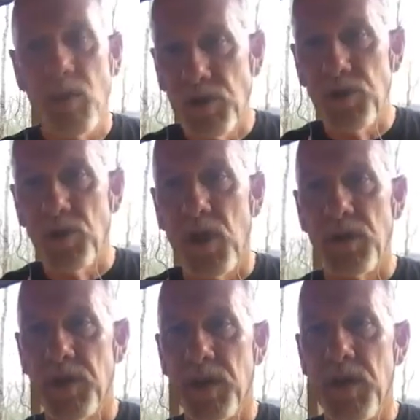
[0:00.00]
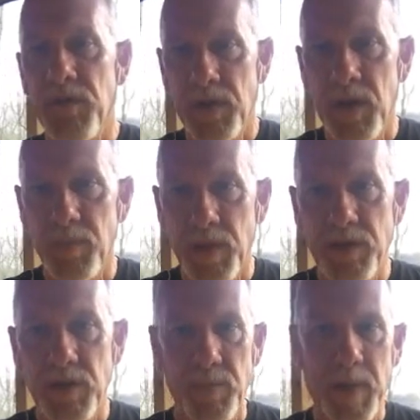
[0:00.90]
was a choice to live in a
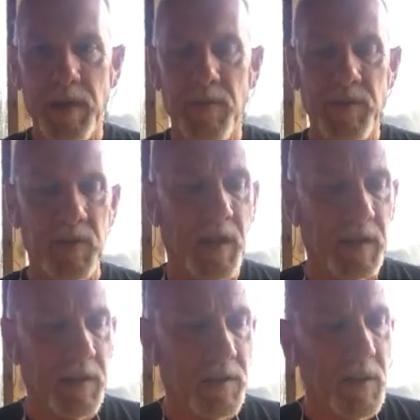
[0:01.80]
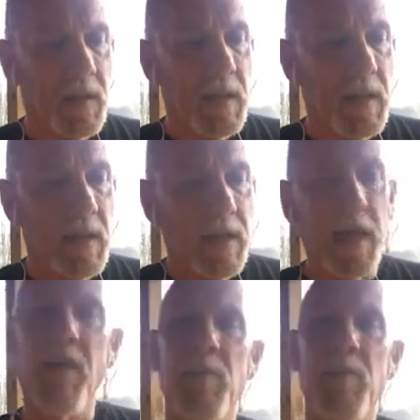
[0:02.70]
place that's magnificent like this. Now I've made